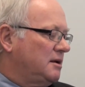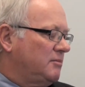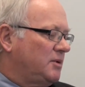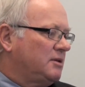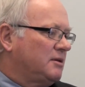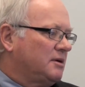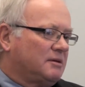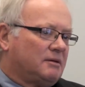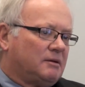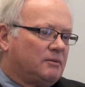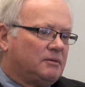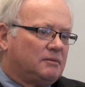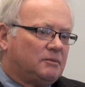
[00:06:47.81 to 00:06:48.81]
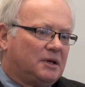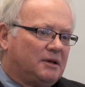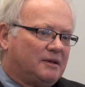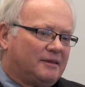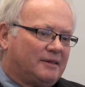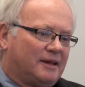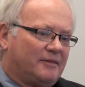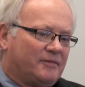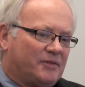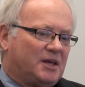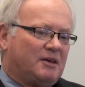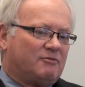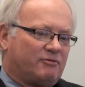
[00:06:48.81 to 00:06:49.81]
I mean,
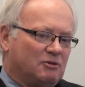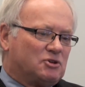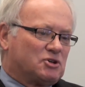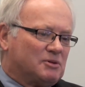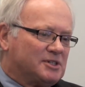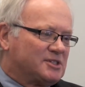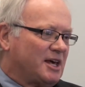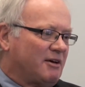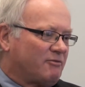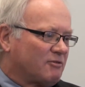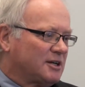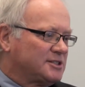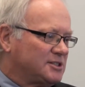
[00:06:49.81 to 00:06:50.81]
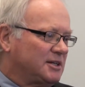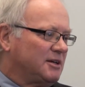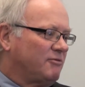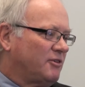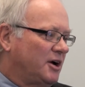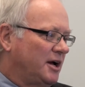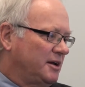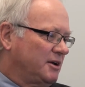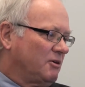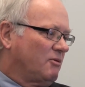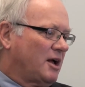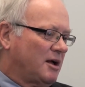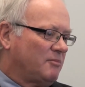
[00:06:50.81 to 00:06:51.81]
the future is there for us to define
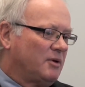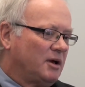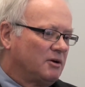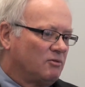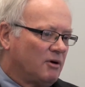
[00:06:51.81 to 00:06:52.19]
and grab,